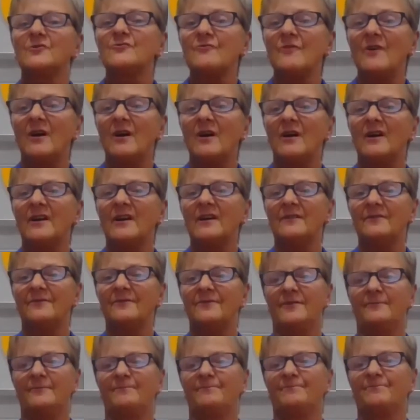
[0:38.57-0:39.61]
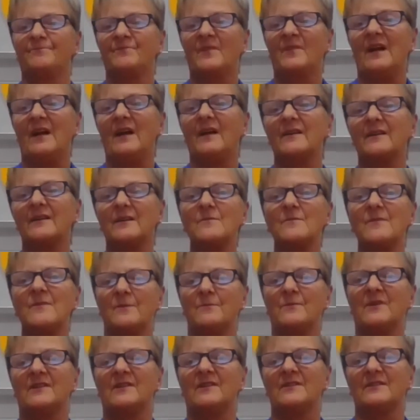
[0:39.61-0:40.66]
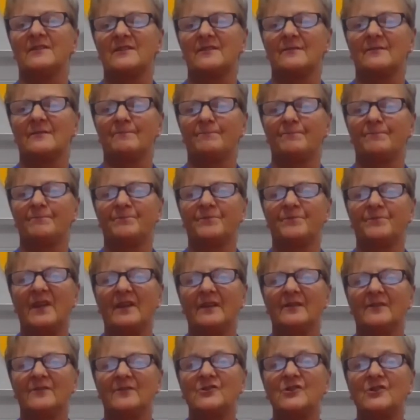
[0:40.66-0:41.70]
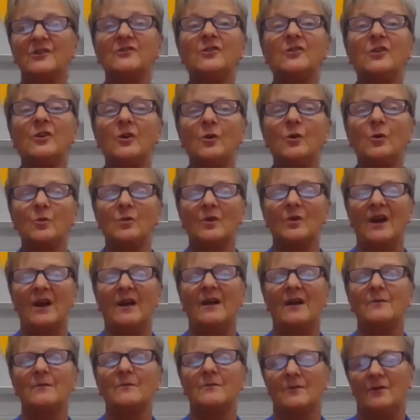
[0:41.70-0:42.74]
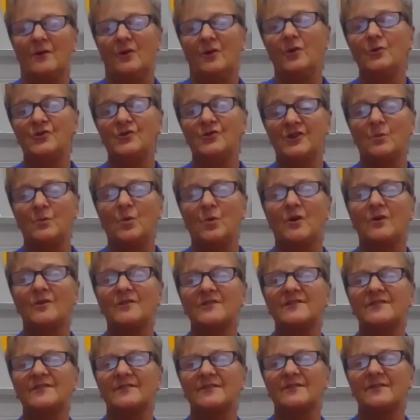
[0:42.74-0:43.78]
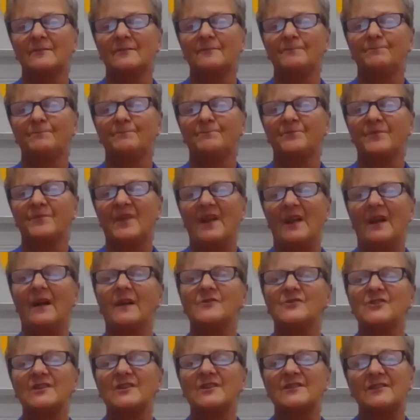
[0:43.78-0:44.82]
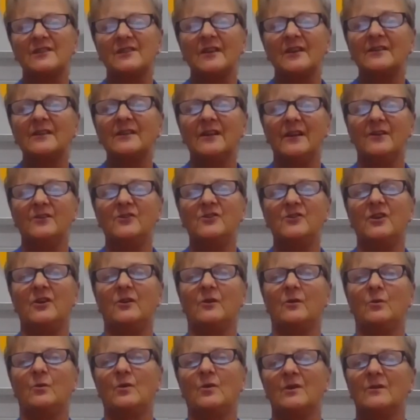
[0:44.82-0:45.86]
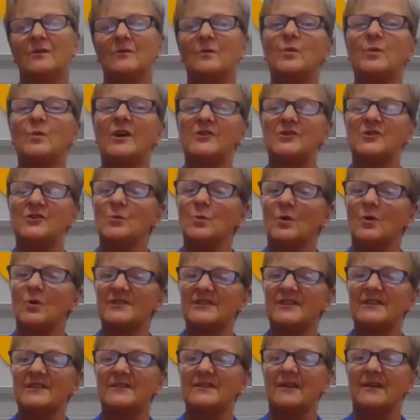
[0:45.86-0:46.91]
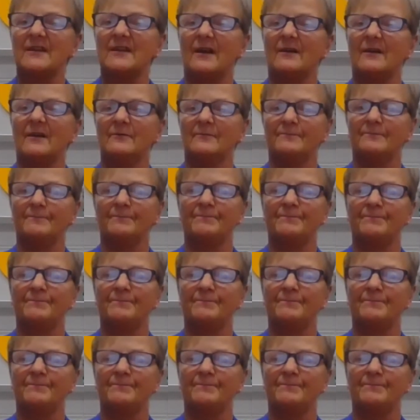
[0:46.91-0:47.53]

drive, and commitment. She knew how, who she was, and she certainly knew where she wanted to go.